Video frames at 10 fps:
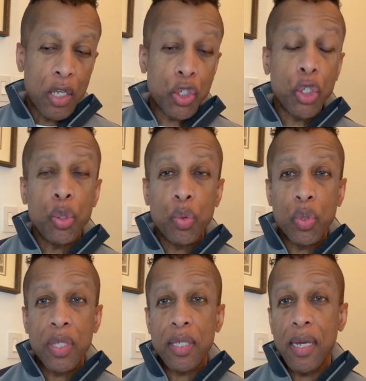
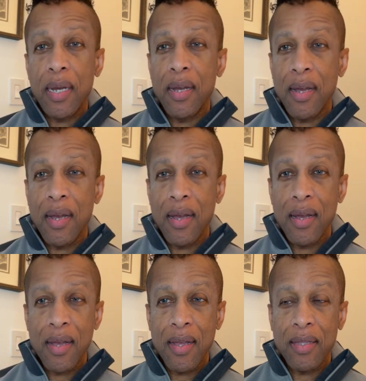choose
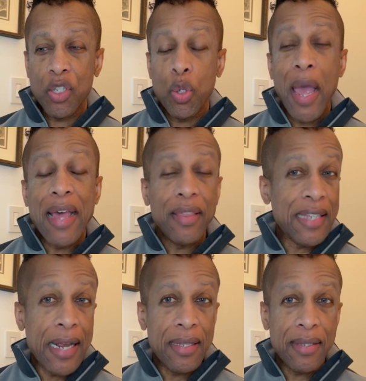to end the
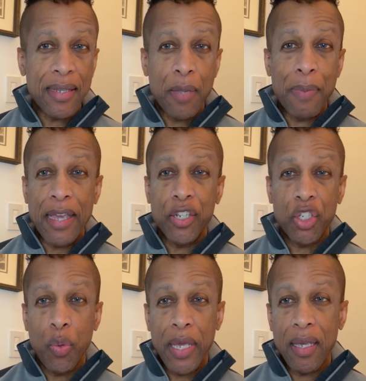tenancy by
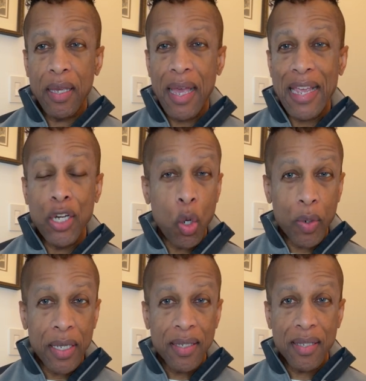issuing a
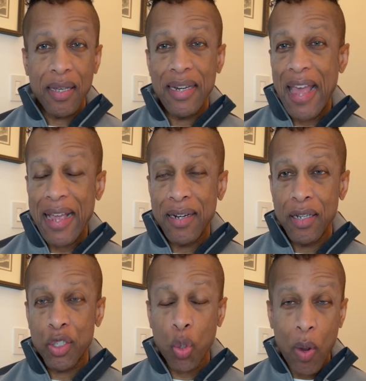notice, an
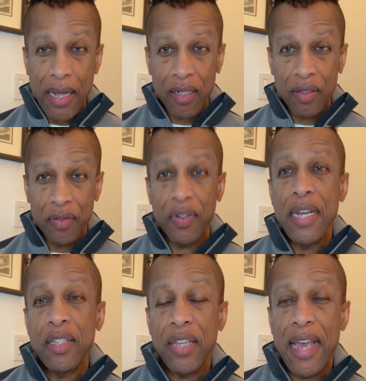N12,
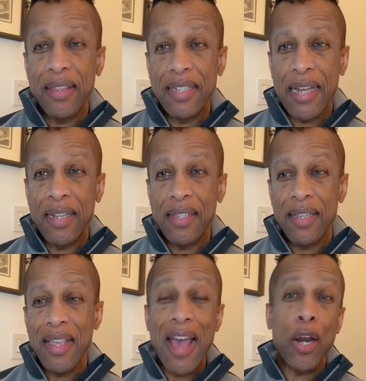to end the
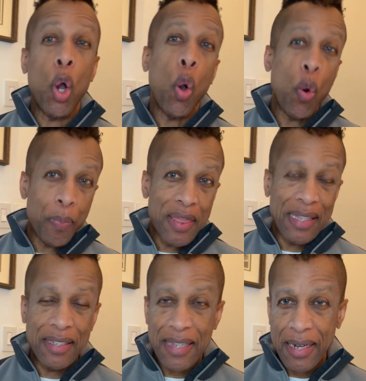tenancy and hope
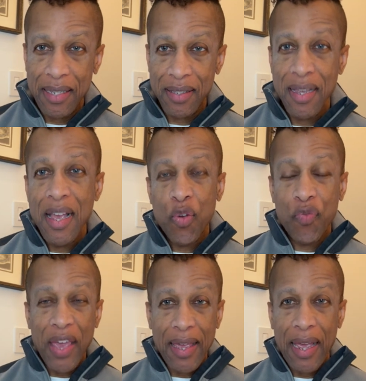that the tenant
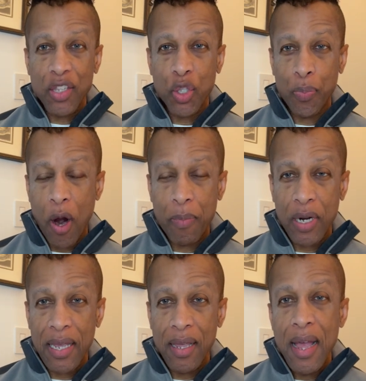vacates the
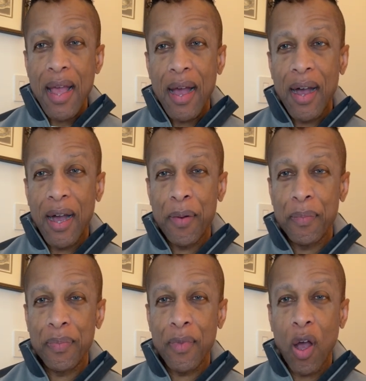property
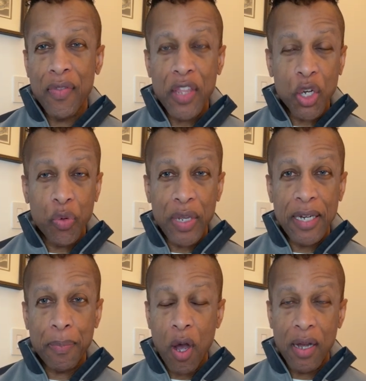on the
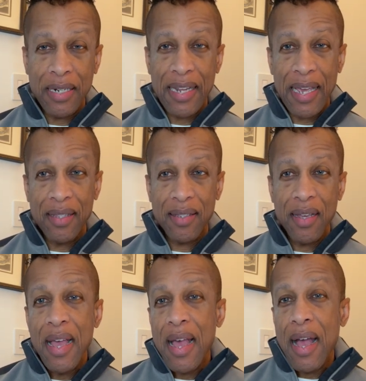agreed upon date.
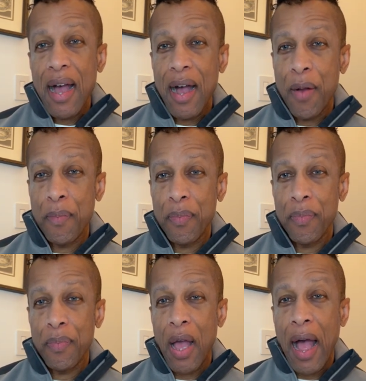
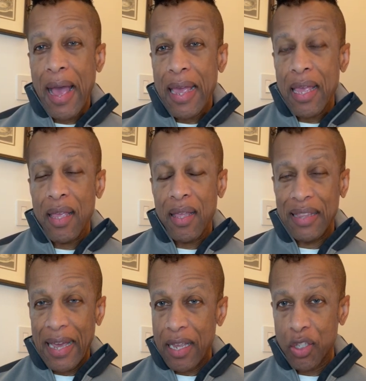I
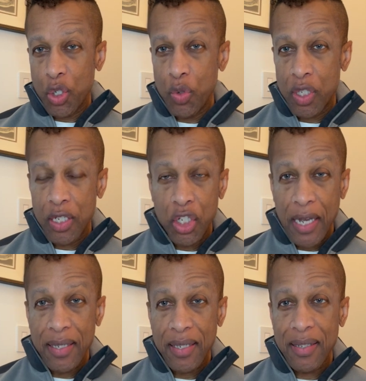like to
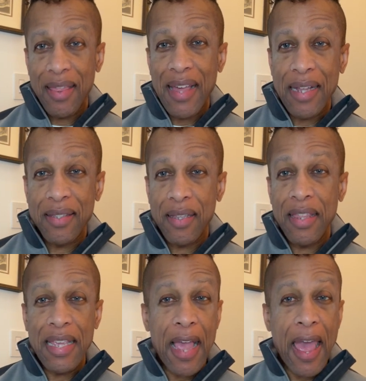suggest that
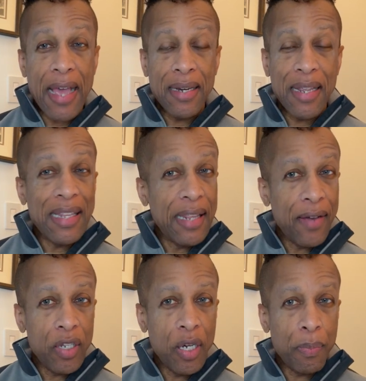the
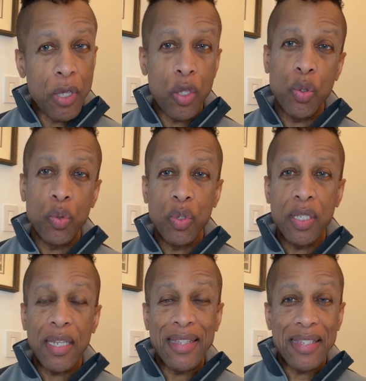N11 be
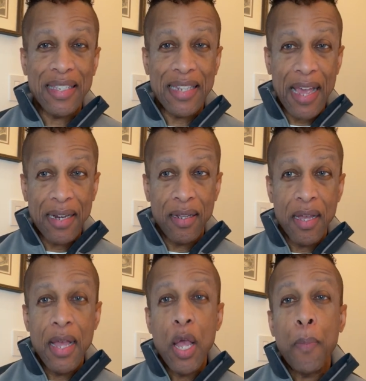used instead
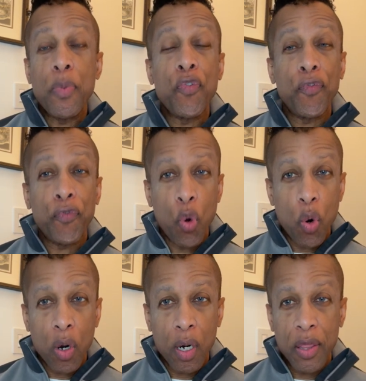
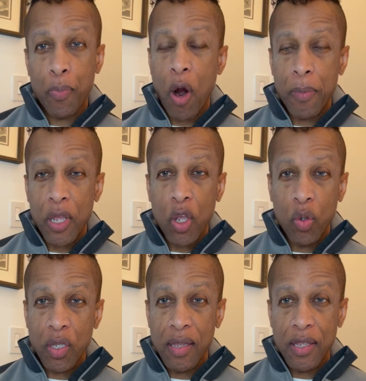before the property
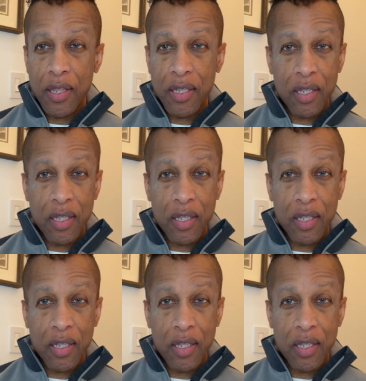goes on